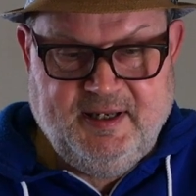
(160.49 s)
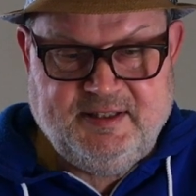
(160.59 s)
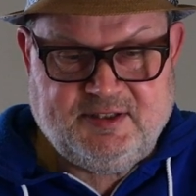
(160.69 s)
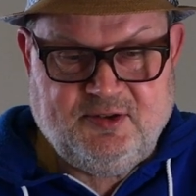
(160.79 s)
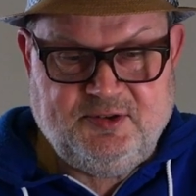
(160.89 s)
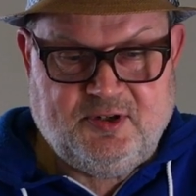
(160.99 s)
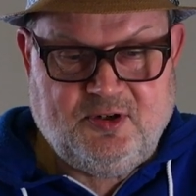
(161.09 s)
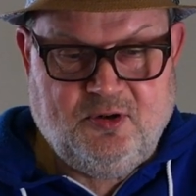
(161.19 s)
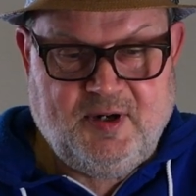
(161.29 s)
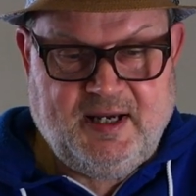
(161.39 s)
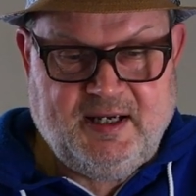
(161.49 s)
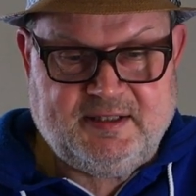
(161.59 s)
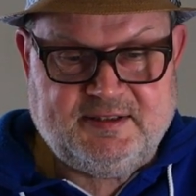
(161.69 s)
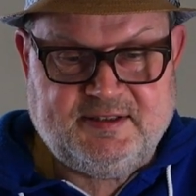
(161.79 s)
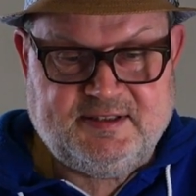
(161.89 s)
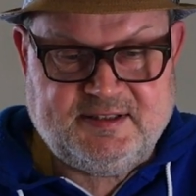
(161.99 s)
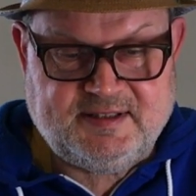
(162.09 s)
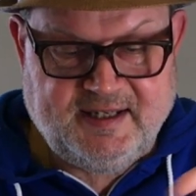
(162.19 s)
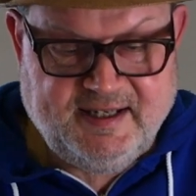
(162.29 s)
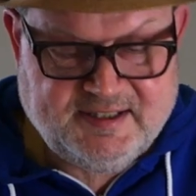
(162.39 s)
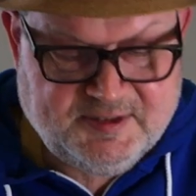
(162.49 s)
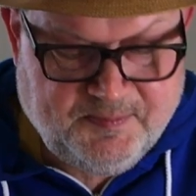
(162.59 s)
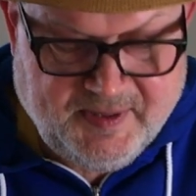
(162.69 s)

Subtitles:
it's got your coax as